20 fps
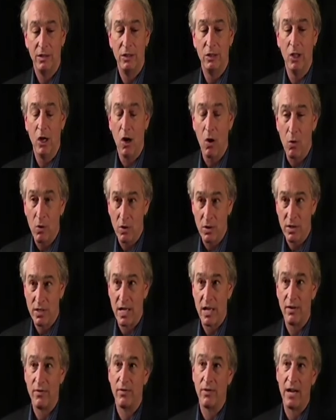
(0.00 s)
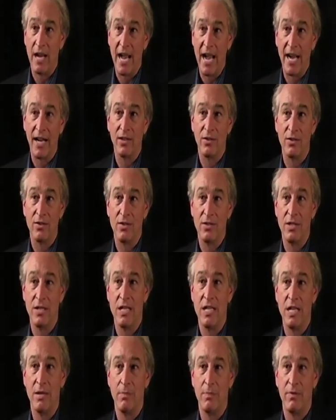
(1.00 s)
goers and for actors
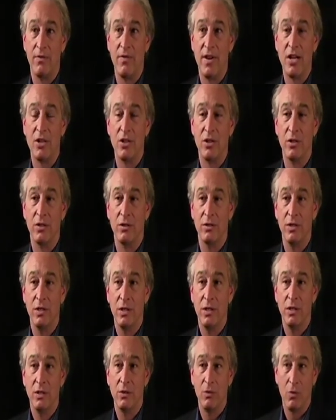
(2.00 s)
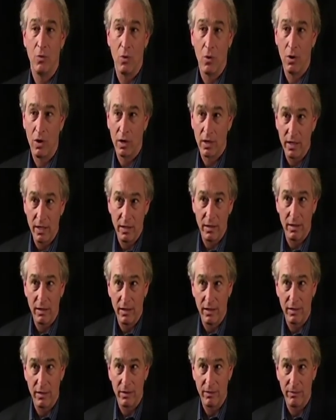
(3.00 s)
seeking professional work in
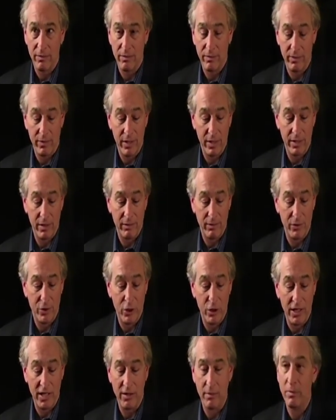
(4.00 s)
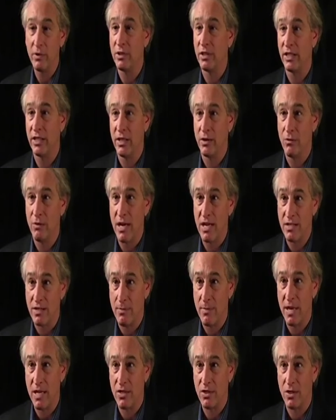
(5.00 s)
the journey of building their
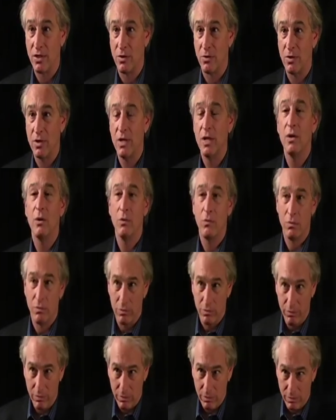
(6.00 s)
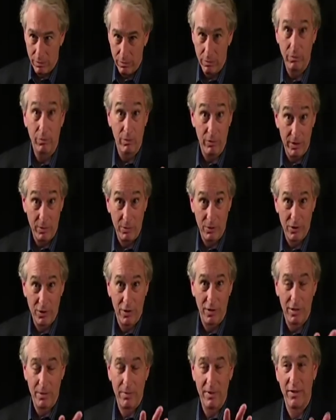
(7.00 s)
resumes. So we will
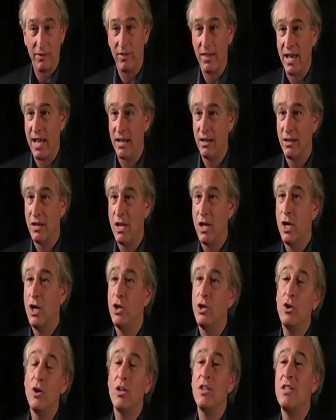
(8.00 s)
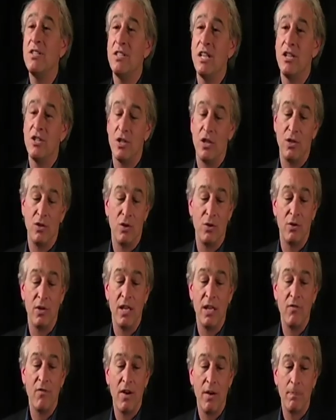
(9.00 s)
talk about that. Your decision to
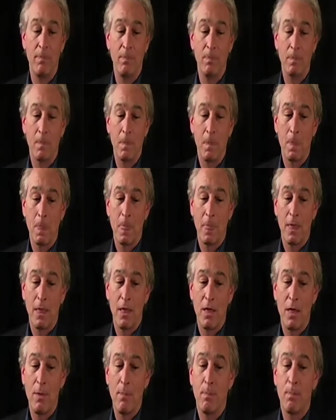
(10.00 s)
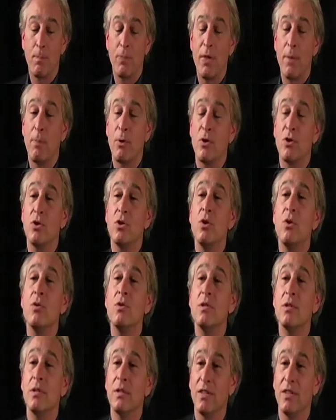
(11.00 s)
give up the pursuit,